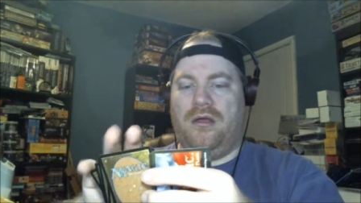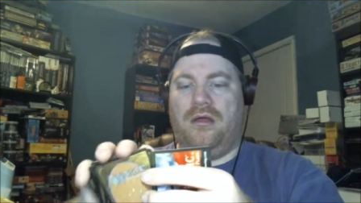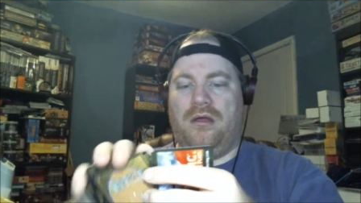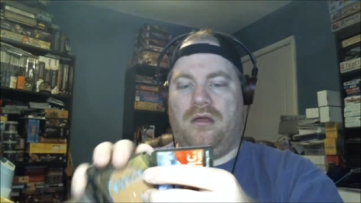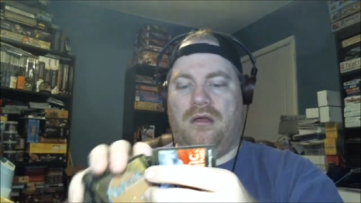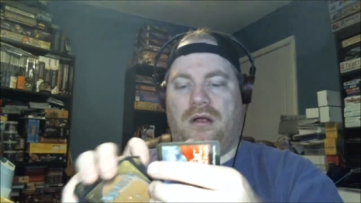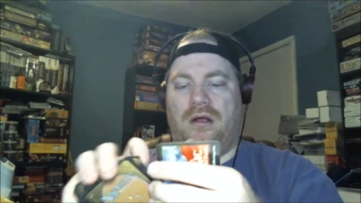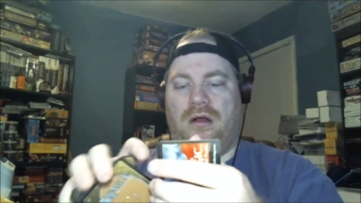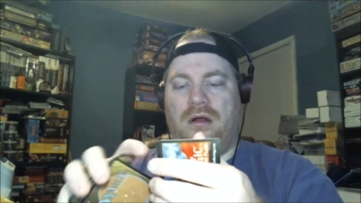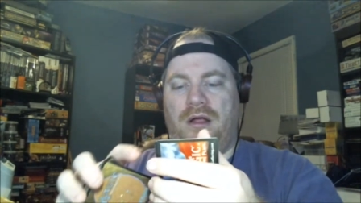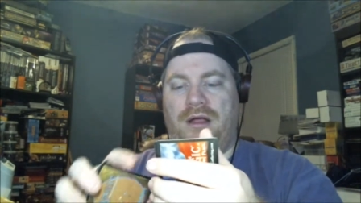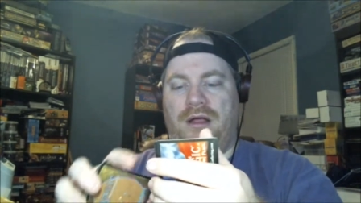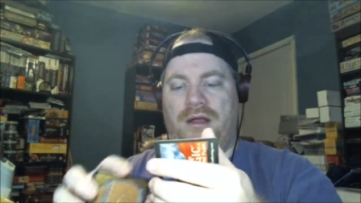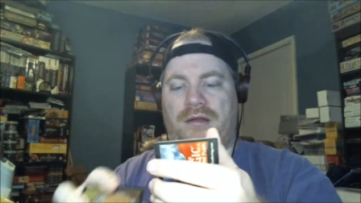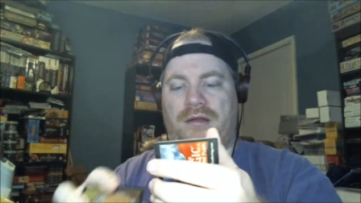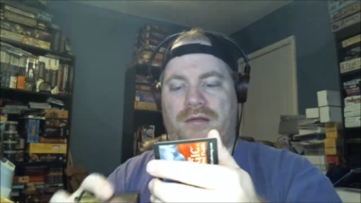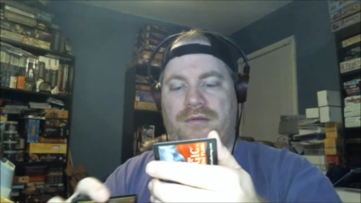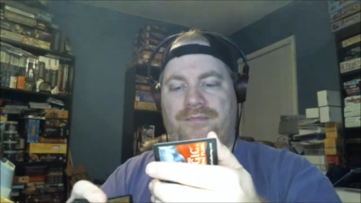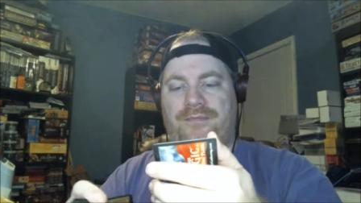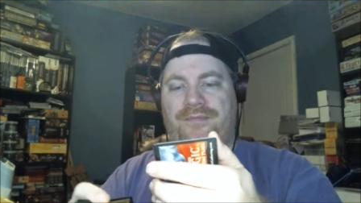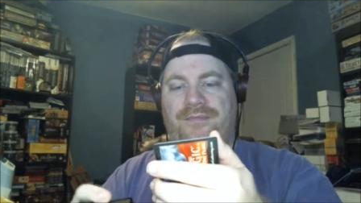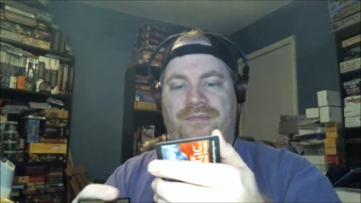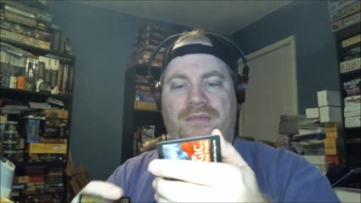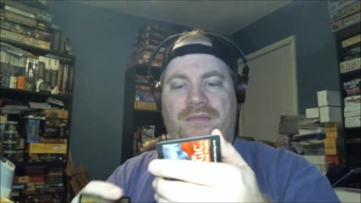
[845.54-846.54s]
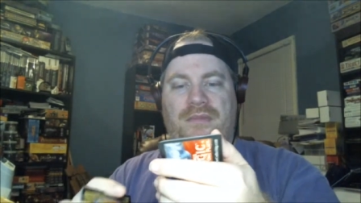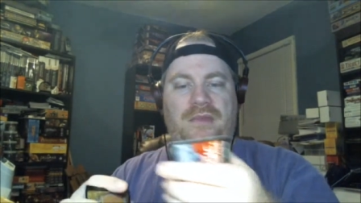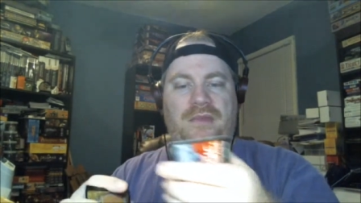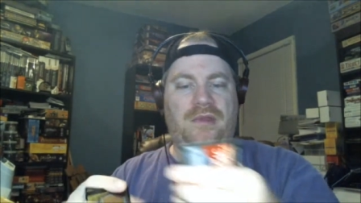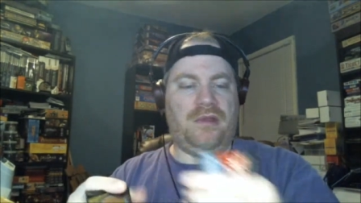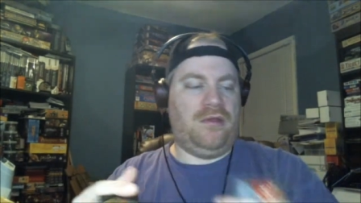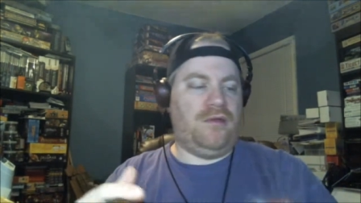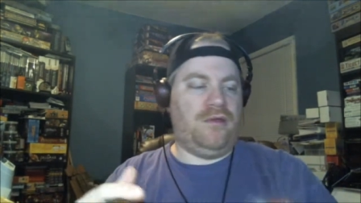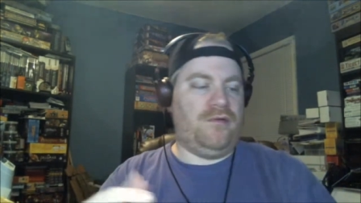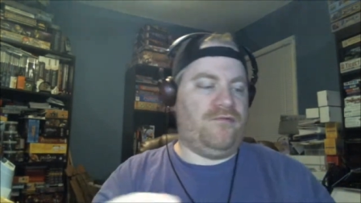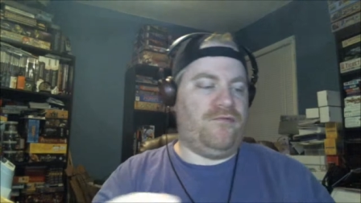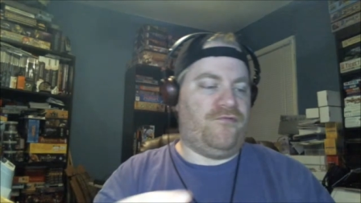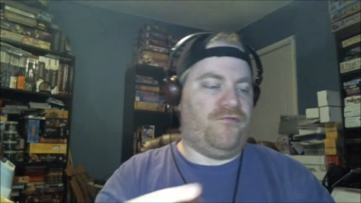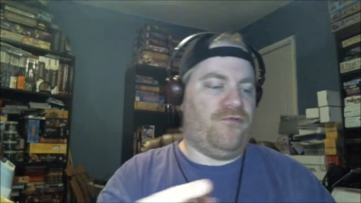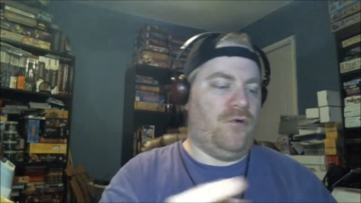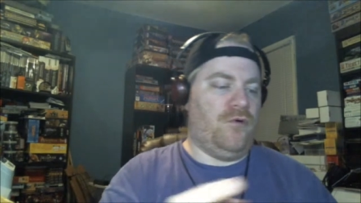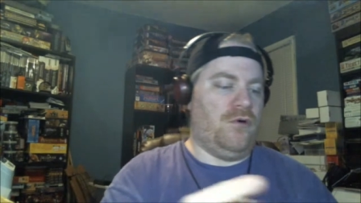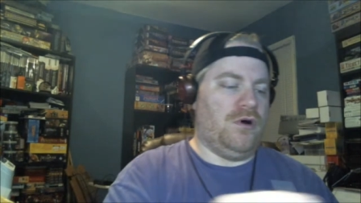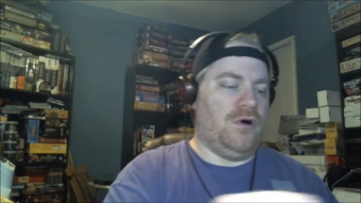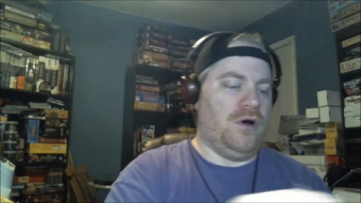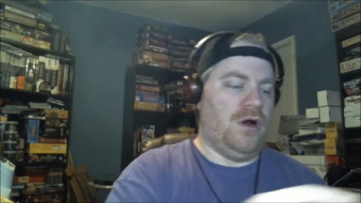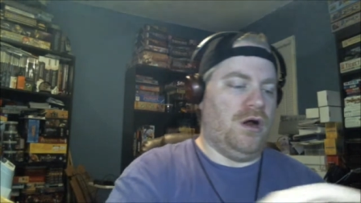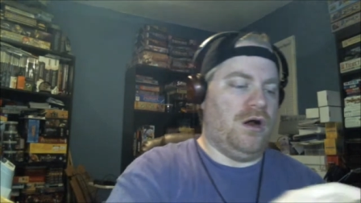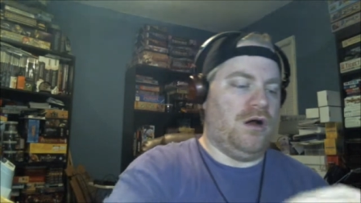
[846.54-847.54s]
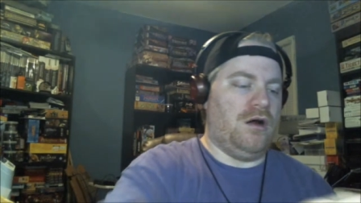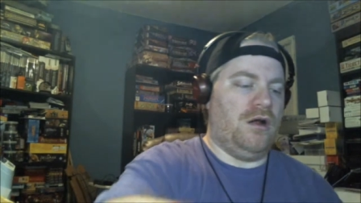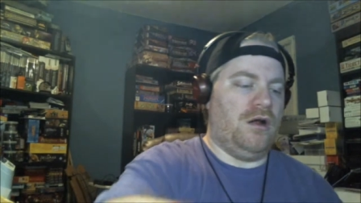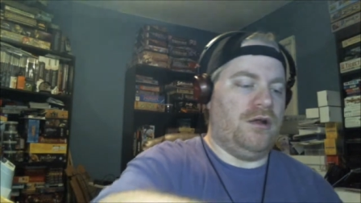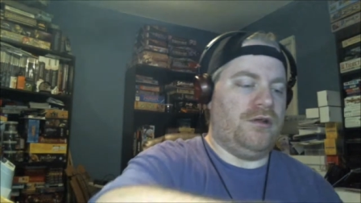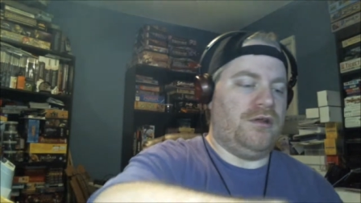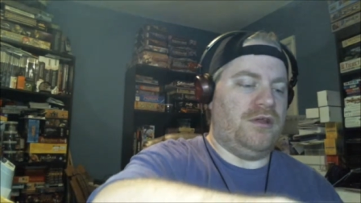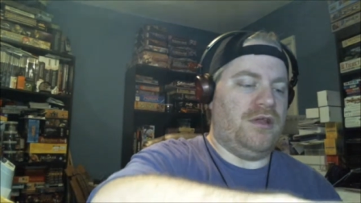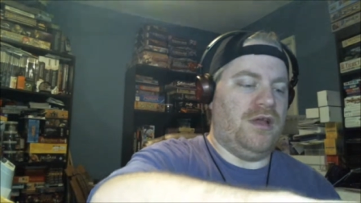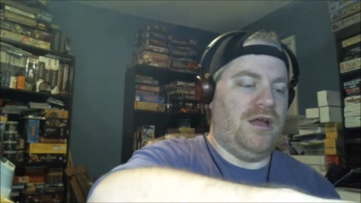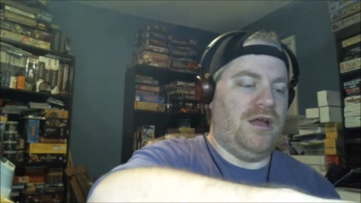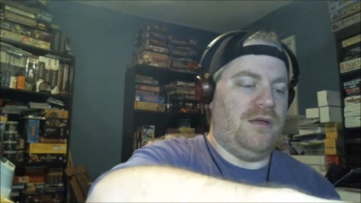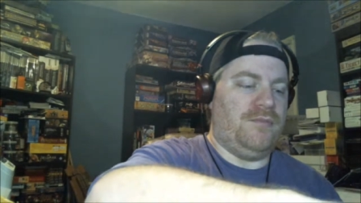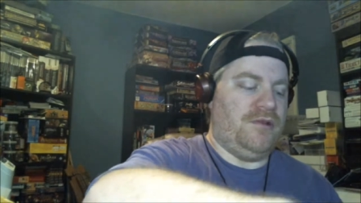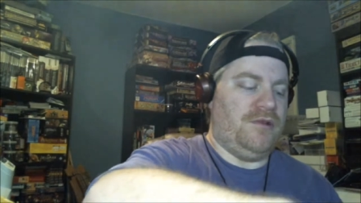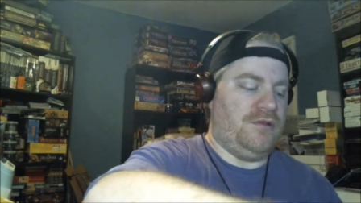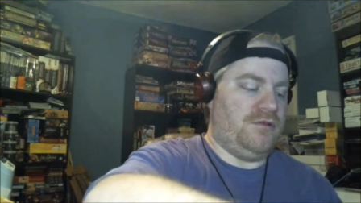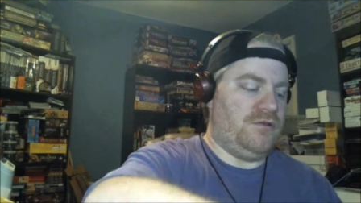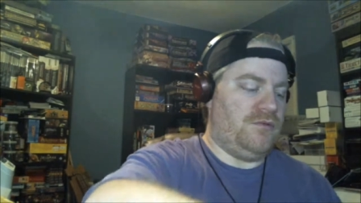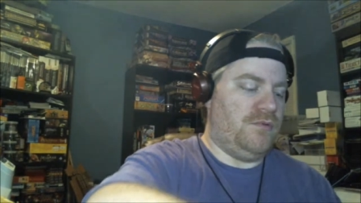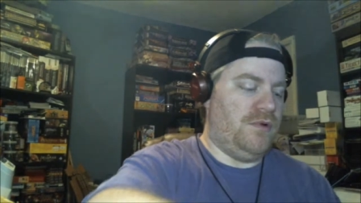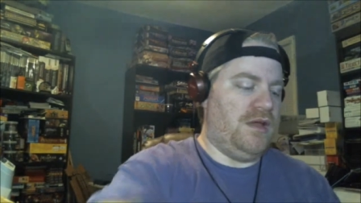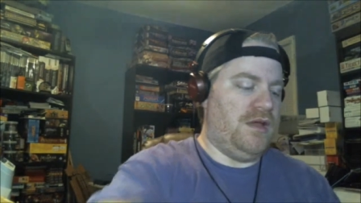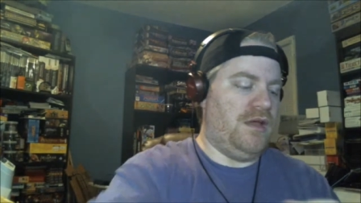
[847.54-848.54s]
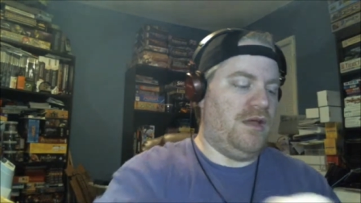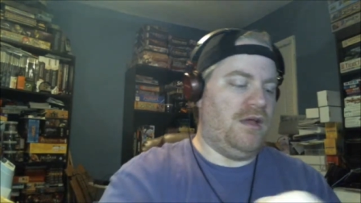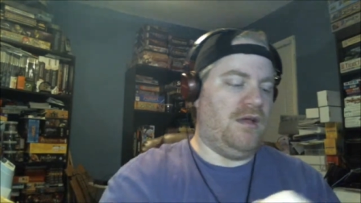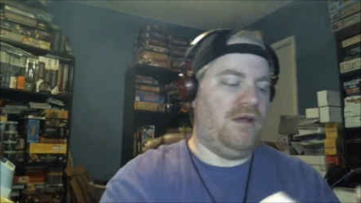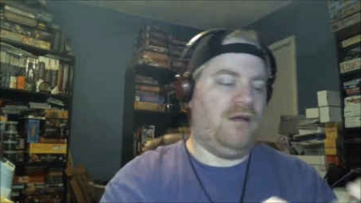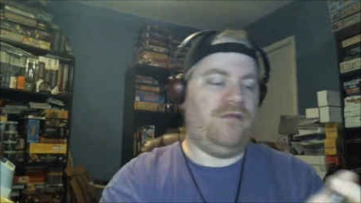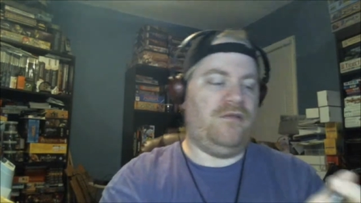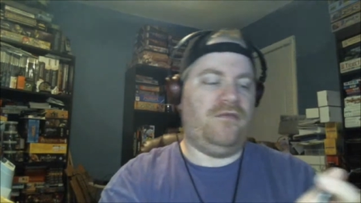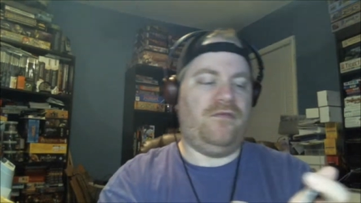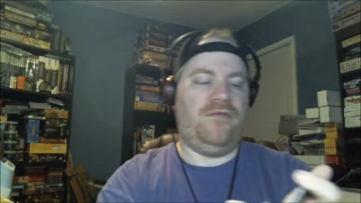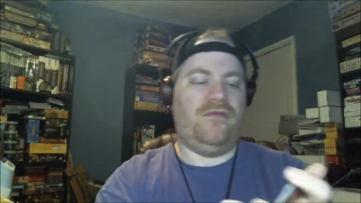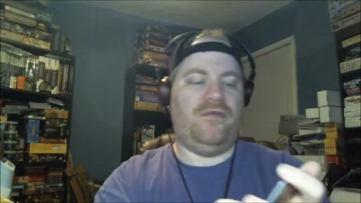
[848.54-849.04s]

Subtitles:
Alright, for our uncommons we have